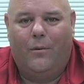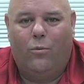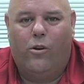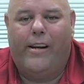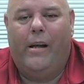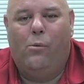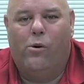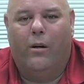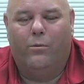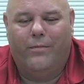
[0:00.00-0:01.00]
where he
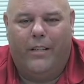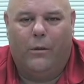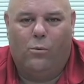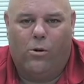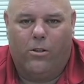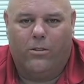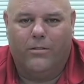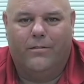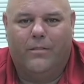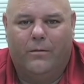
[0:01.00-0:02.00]
went in the
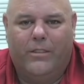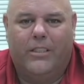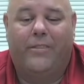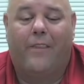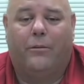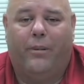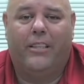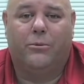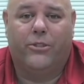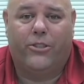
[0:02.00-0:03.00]
world. His favorite
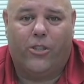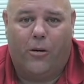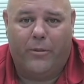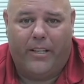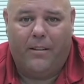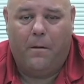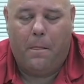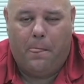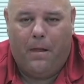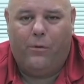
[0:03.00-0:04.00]
place was Germany.
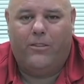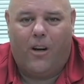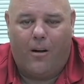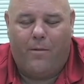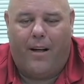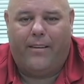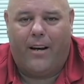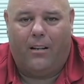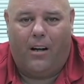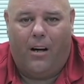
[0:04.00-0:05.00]
We talked about
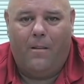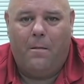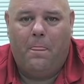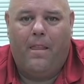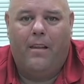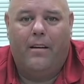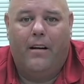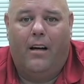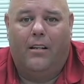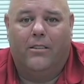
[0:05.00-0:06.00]
that a lot.
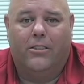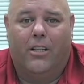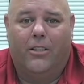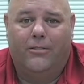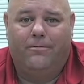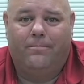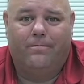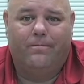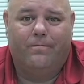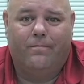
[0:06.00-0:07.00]
So
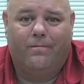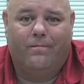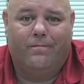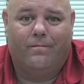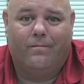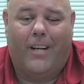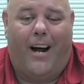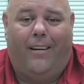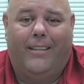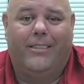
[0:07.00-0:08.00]

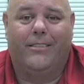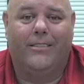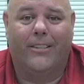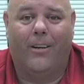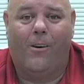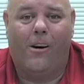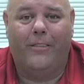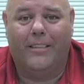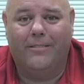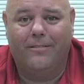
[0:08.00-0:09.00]
I enlisted into the Army.